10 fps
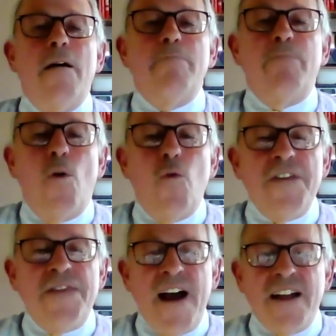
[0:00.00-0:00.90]
but
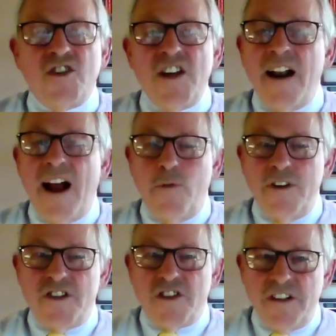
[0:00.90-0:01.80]
with that said, I
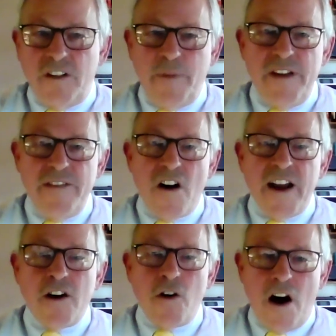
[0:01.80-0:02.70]
would still be
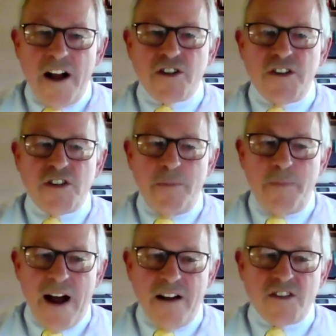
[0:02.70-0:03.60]
very cautious
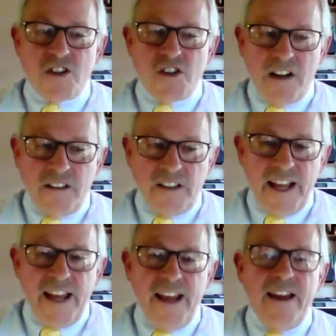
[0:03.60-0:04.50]
about
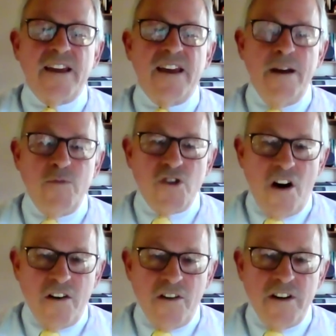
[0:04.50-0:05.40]
suddenly Kim
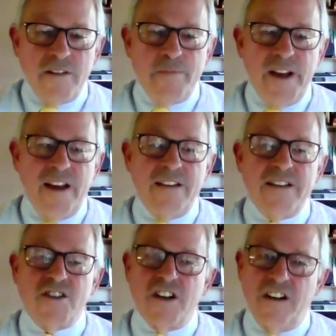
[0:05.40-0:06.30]
Jong un being
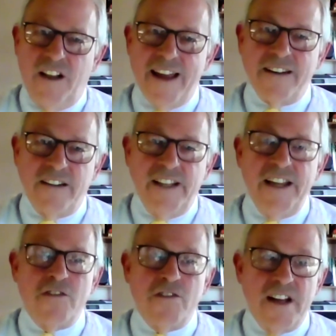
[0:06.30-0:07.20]
this enlightened
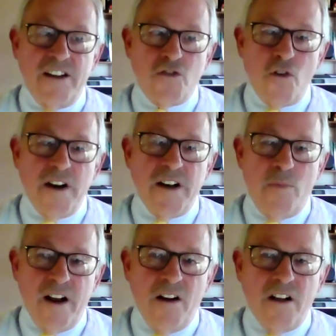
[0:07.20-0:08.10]
leader that is going to
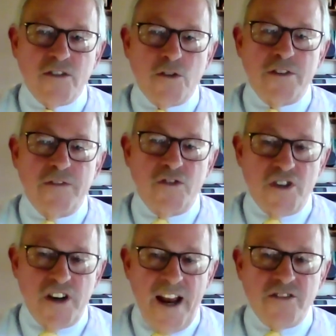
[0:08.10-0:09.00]
bring all sorts of
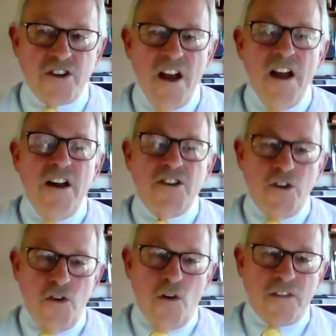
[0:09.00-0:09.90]
change
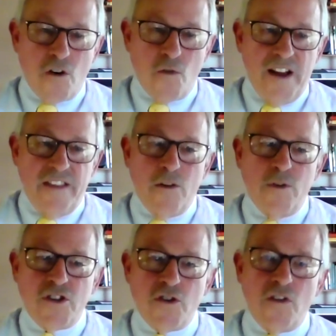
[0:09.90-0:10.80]
to North Korea. There
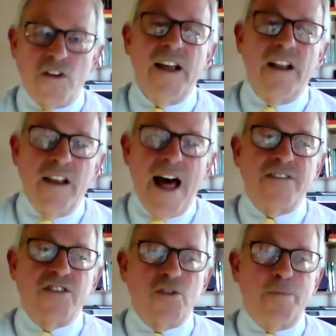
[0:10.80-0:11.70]
was certainly a lot
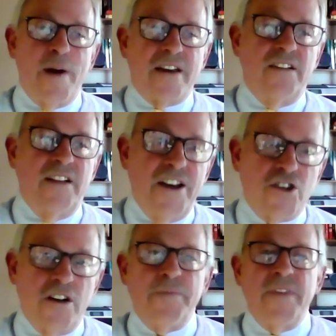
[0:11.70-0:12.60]
of
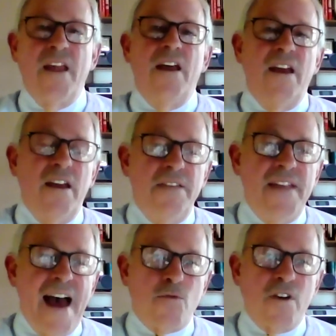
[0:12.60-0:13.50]
speculation in
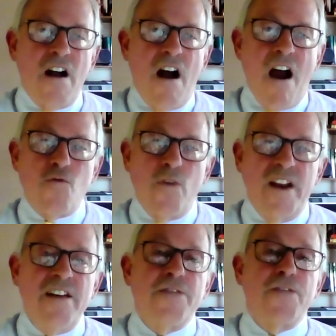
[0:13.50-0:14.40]
that regard when
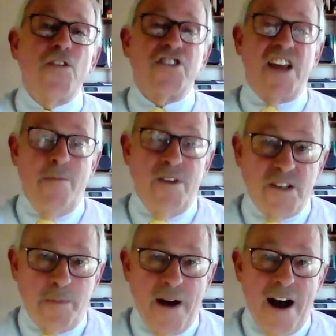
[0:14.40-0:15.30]
he first came
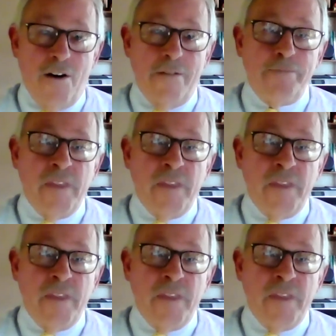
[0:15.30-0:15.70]
into power.